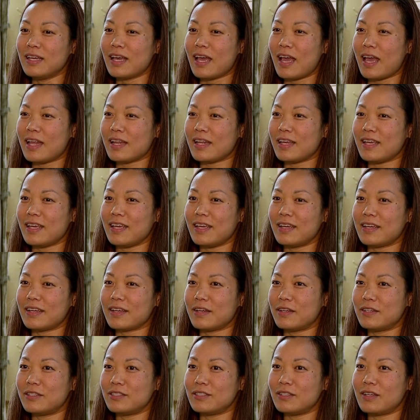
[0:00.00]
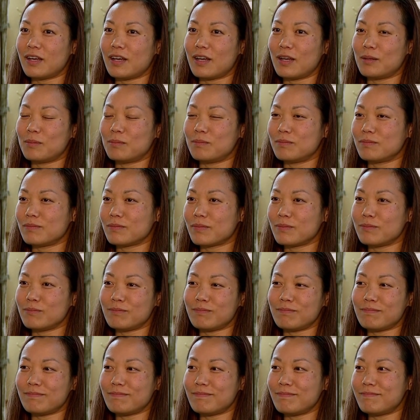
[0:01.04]
any um,
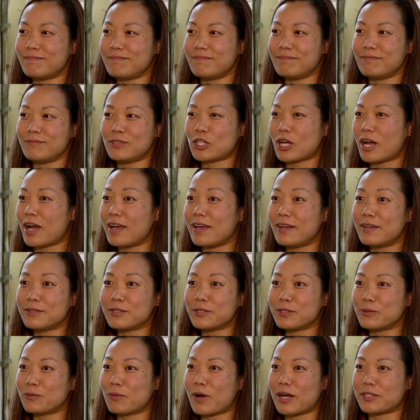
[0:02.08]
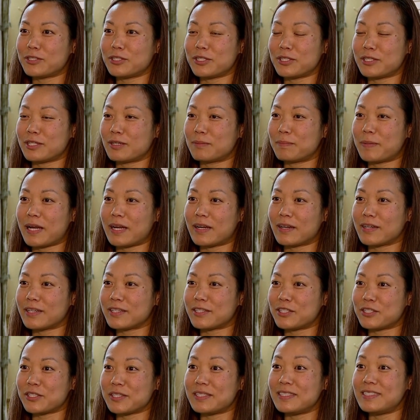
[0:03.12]
child who watches their
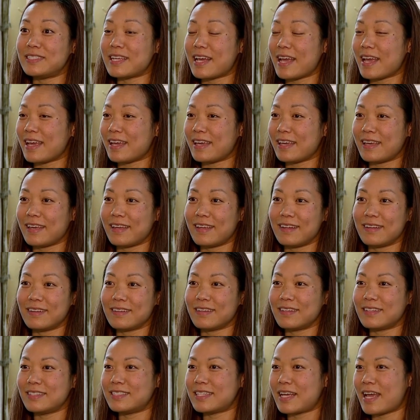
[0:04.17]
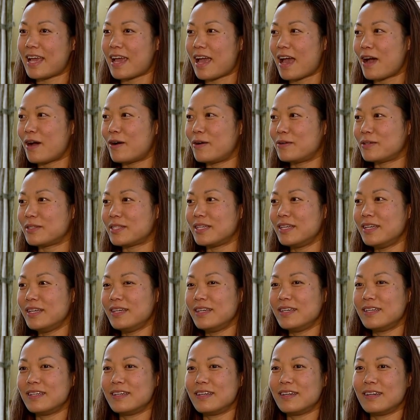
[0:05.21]
parents just day in, day out,
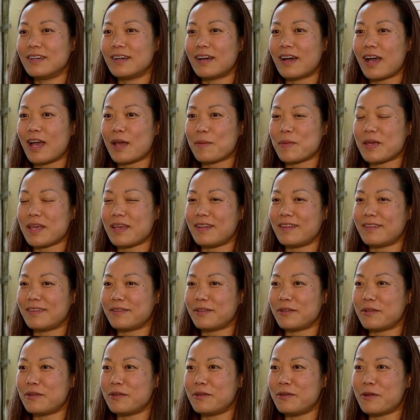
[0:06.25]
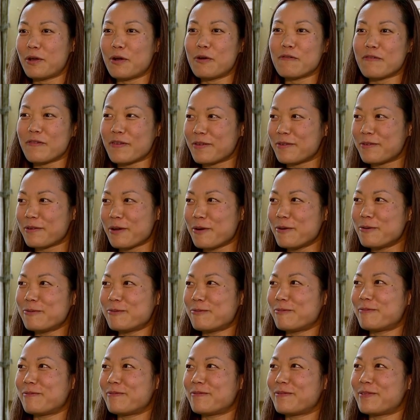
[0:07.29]
I mean, no,
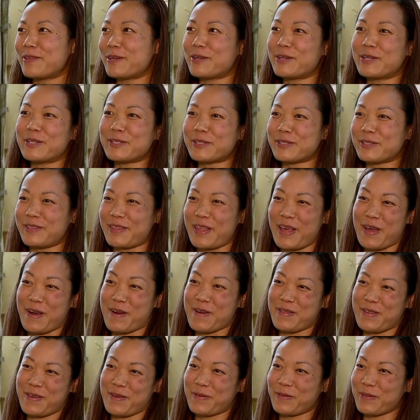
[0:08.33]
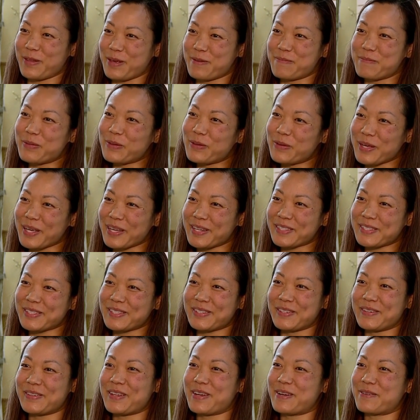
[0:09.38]
no they are the only employees,
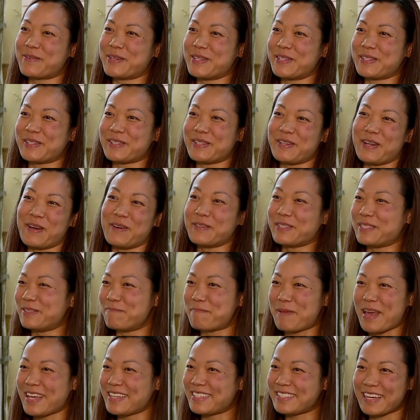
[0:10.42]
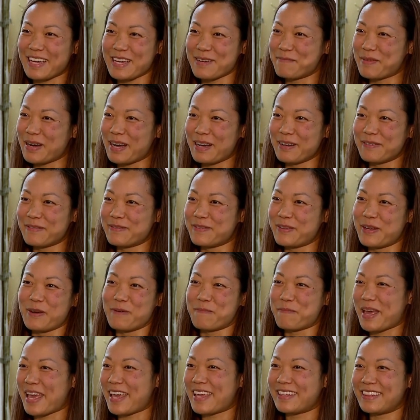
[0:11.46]
so there was no paid time off,
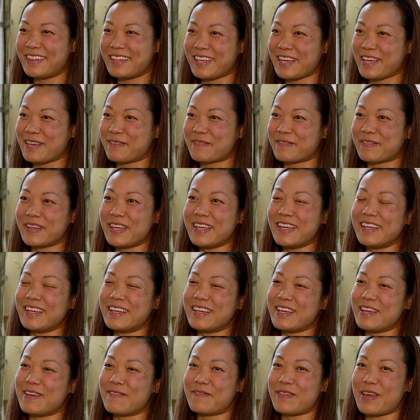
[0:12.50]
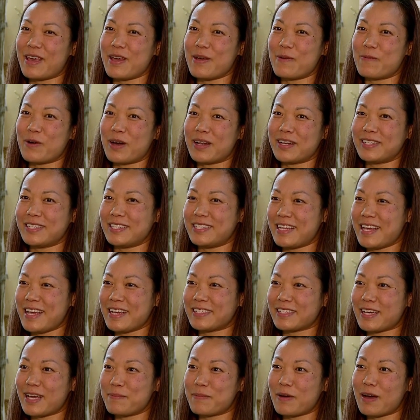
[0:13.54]
no paid leave. If they wanted to
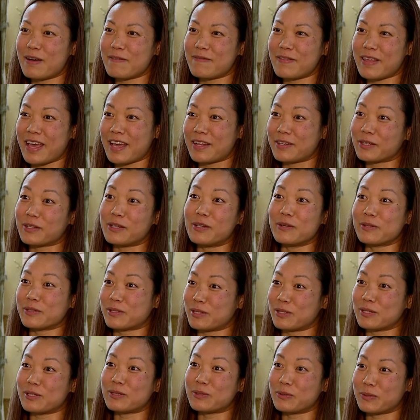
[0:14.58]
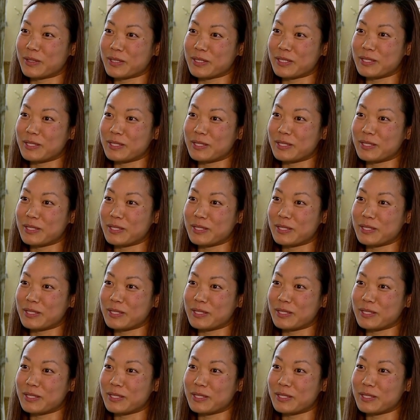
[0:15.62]
take time off, they had to close the store